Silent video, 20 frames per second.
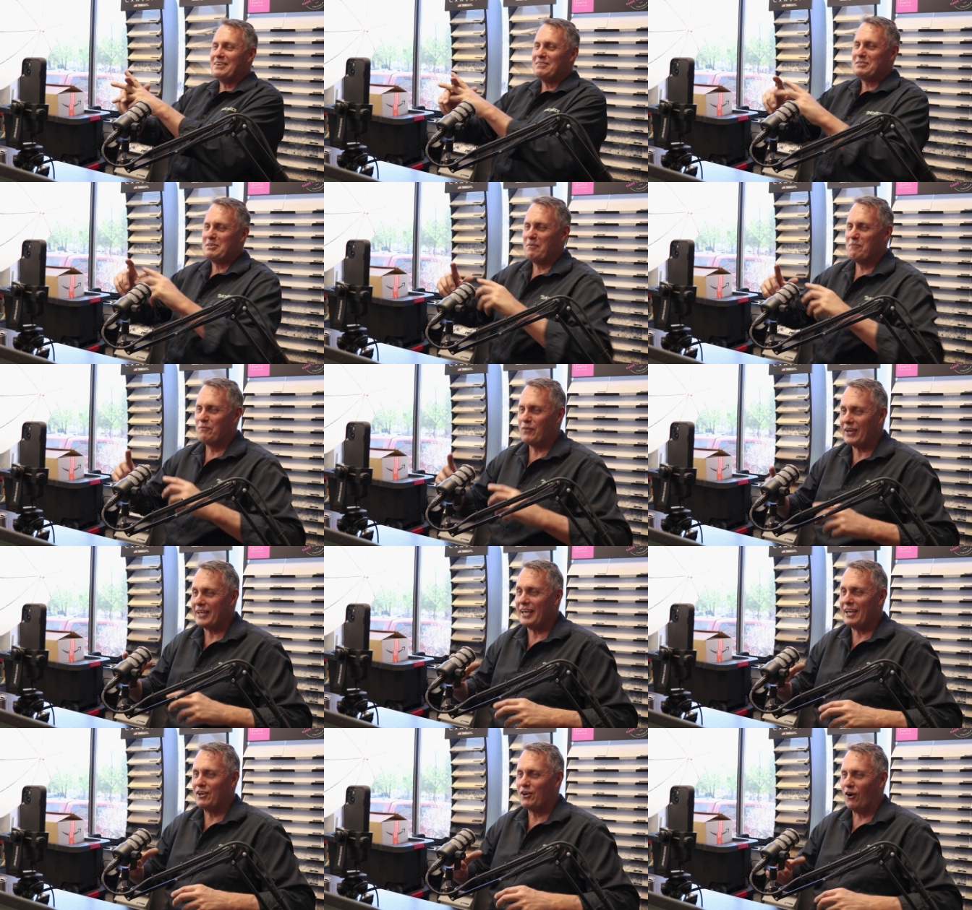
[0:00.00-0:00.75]
to give some
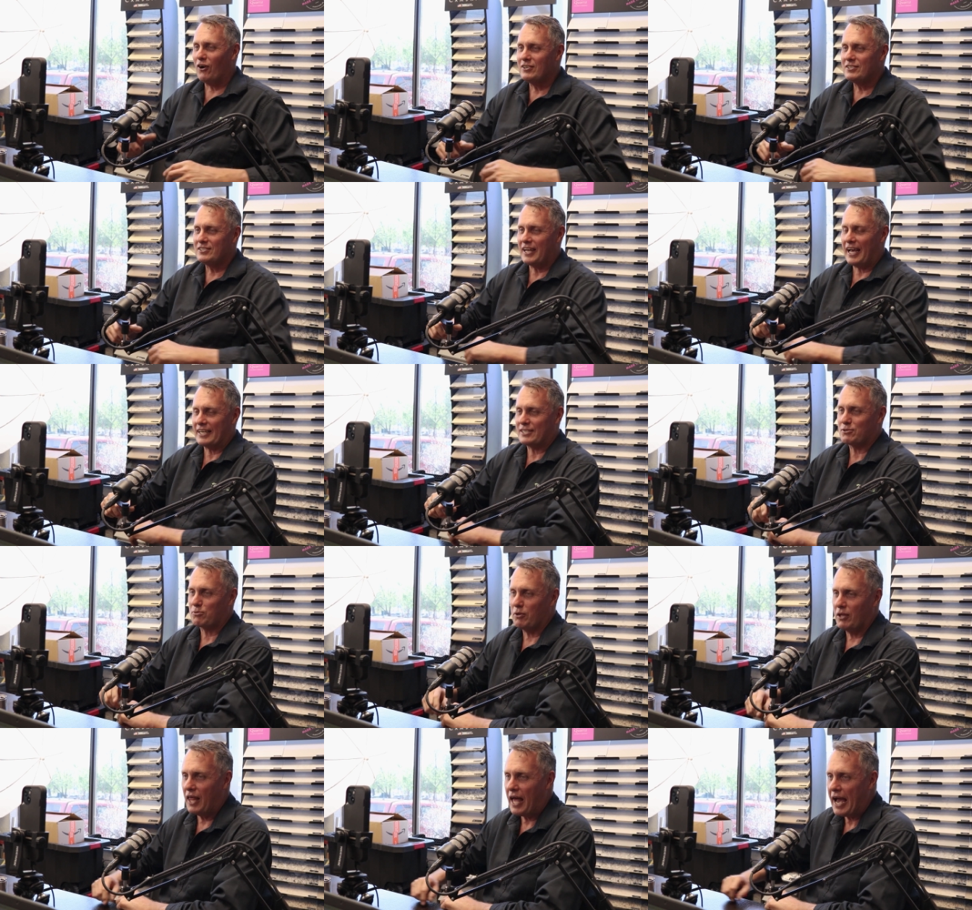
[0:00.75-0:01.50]
freaking
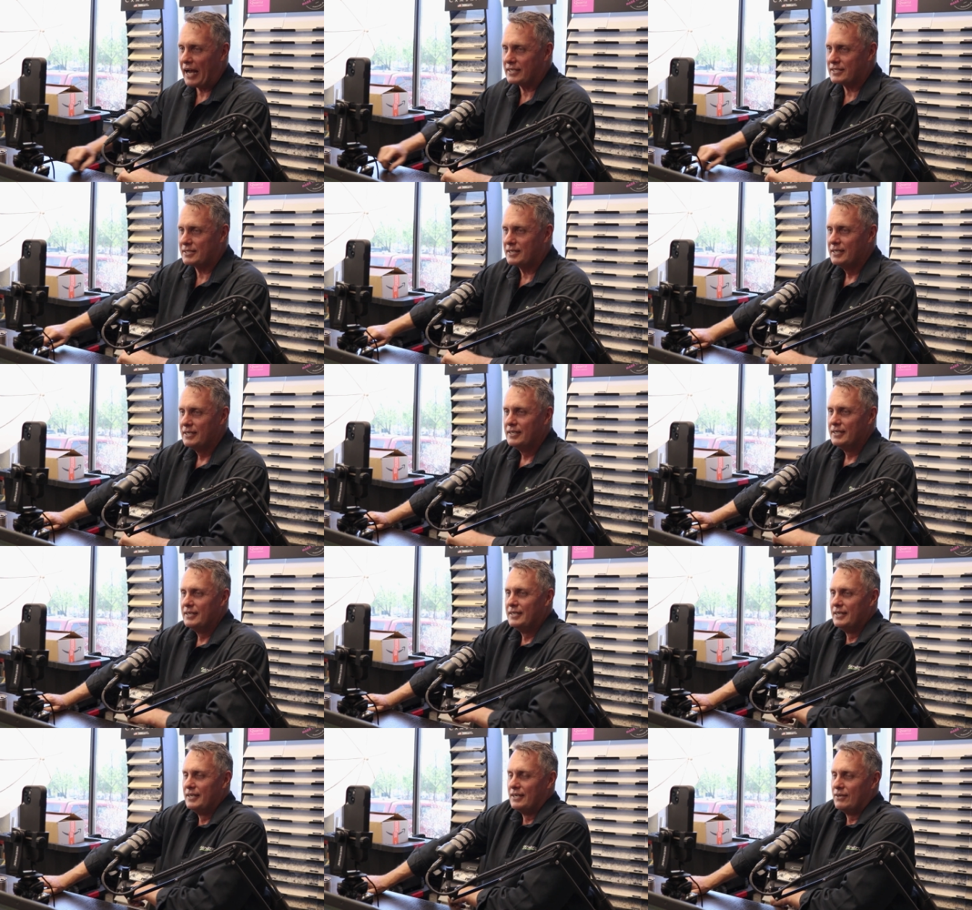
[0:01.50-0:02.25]
context. Relax.
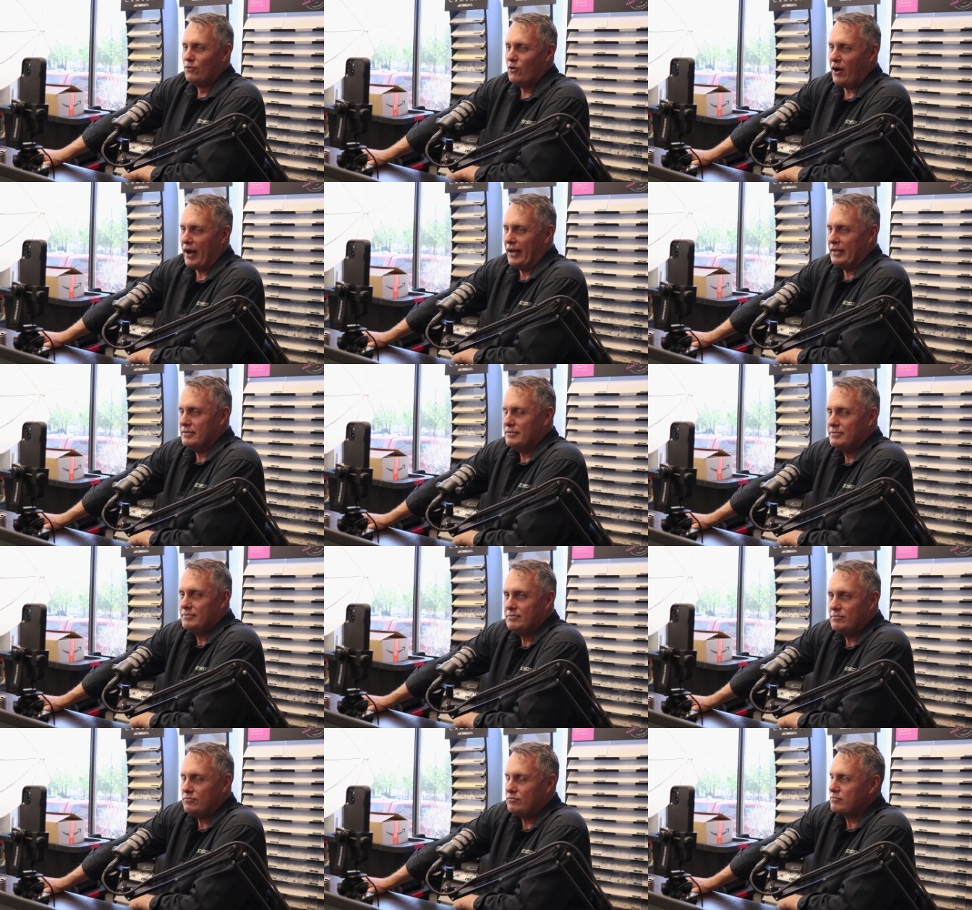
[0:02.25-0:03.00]
How, right.
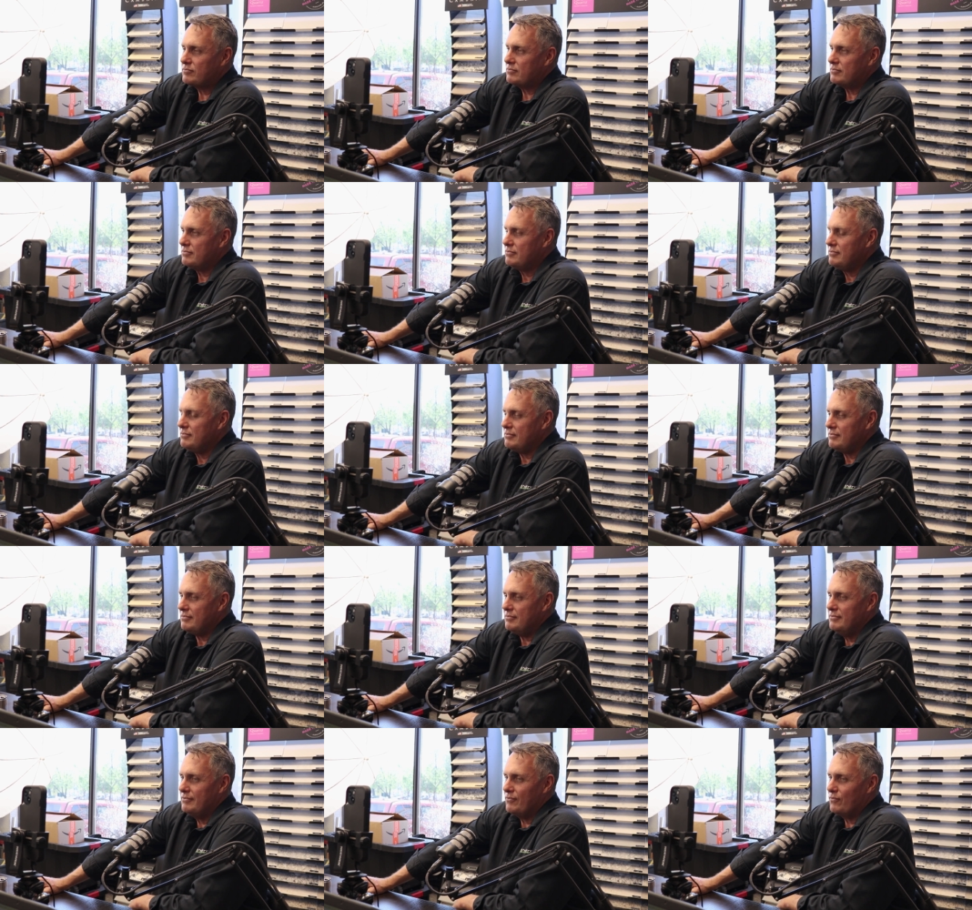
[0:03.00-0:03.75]
How can I get my
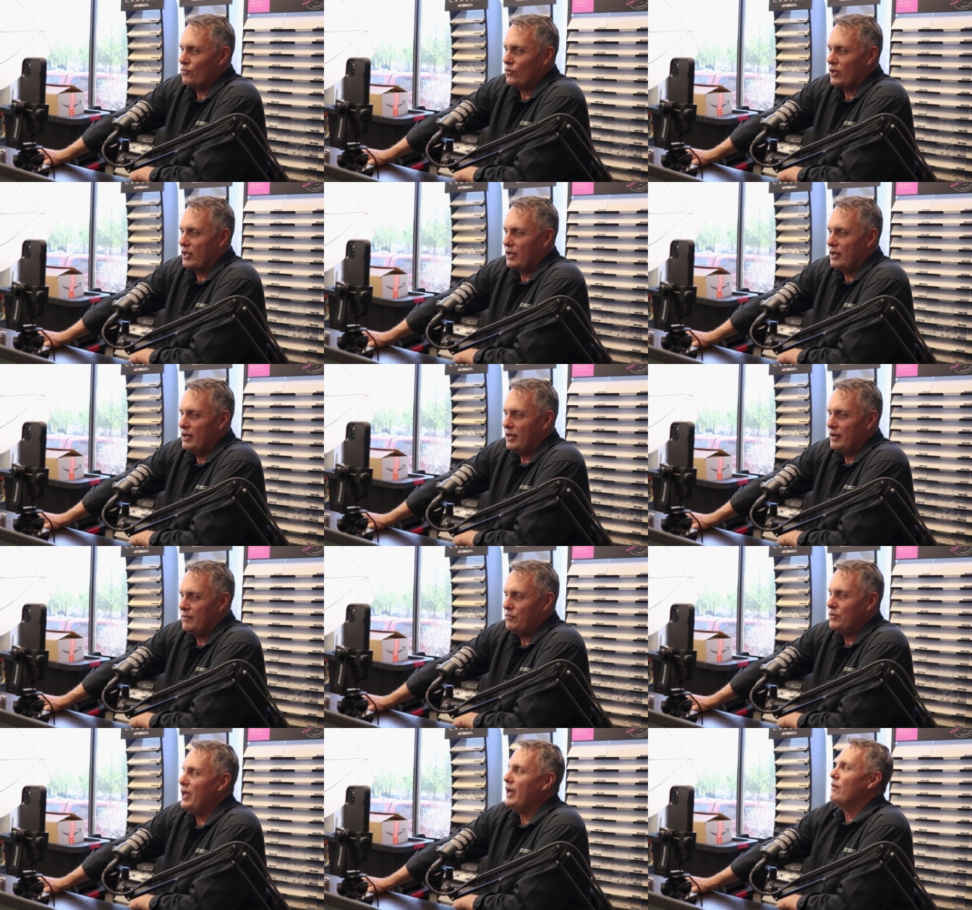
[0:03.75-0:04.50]
first
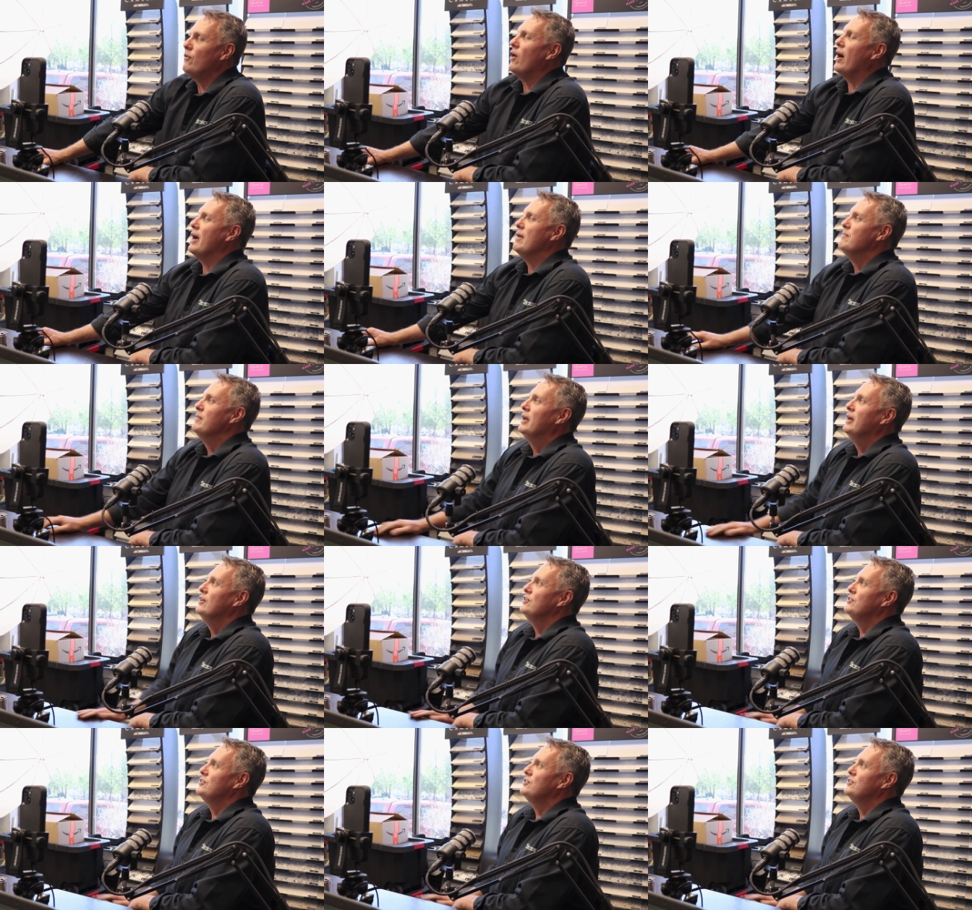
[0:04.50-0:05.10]
commercial? Yeah, job? right.